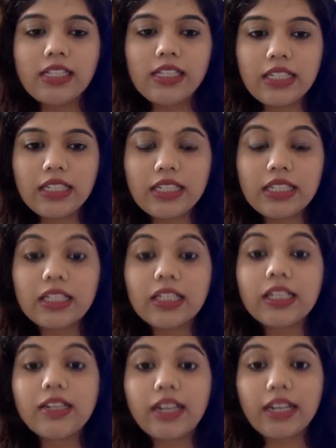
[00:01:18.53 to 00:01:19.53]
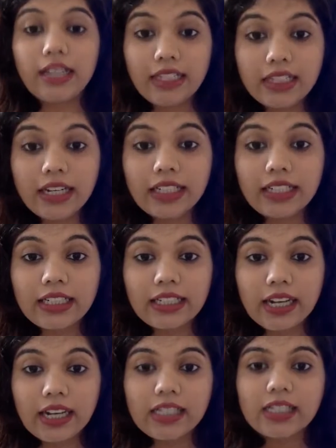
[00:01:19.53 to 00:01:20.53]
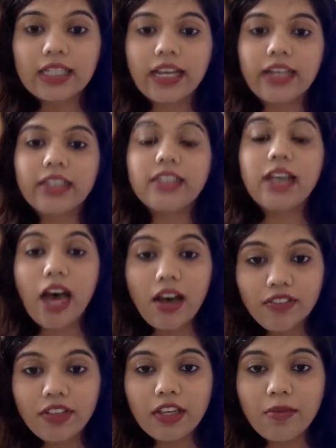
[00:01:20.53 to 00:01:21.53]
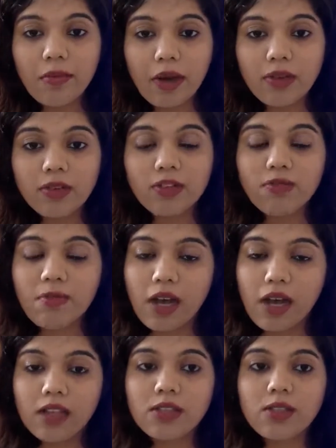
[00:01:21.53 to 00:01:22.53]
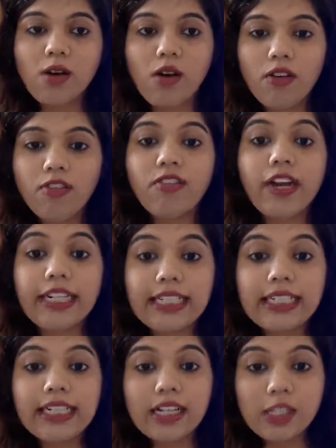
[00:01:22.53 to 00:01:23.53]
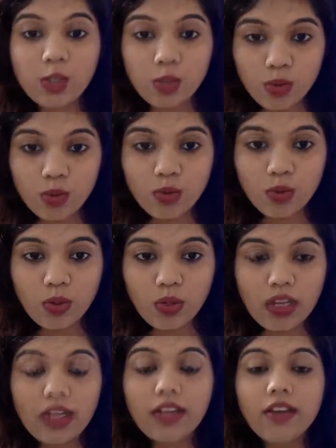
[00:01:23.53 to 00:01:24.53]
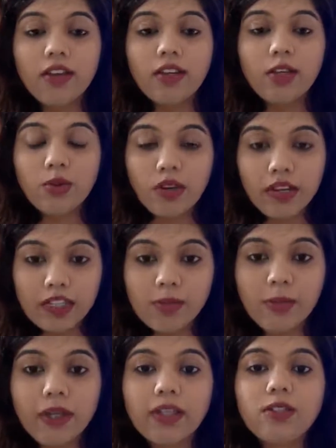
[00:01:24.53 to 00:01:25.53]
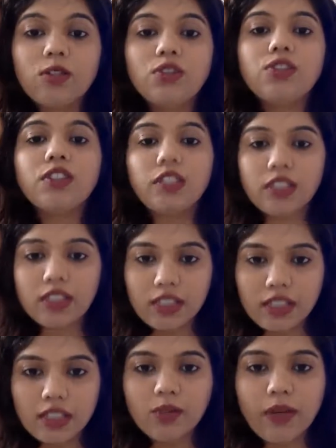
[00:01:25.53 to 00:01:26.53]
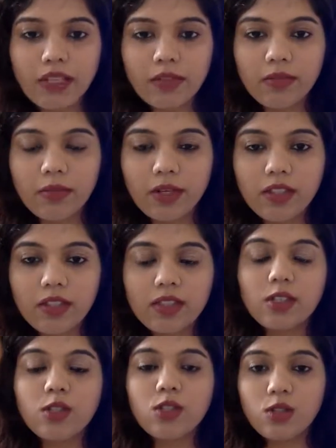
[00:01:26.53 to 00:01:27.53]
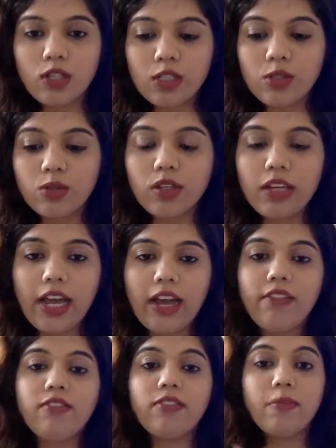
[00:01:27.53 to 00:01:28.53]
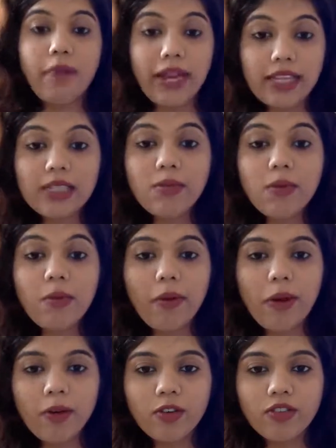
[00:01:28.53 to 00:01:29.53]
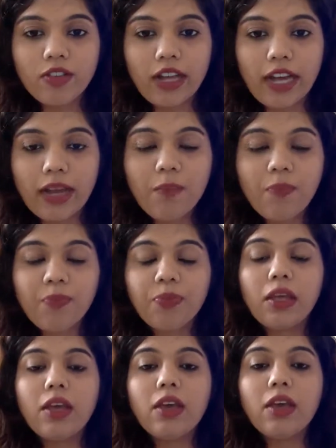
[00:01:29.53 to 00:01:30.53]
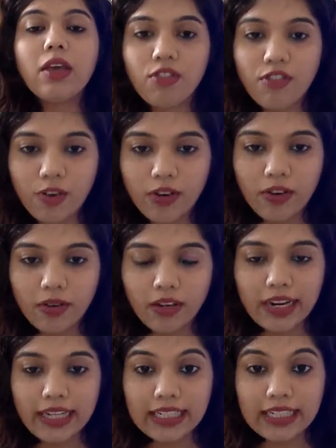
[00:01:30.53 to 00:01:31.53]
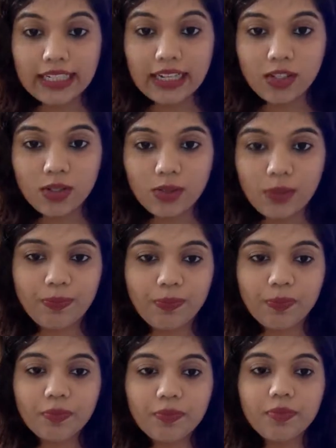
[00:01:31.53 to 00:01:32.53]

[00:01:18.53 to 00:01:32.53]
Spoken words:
Since the letter writing task carries half the amount of marks of writing task 2, you are expected to finish this in 20 minutes so that you can have the maximum amount of time for writing task 2.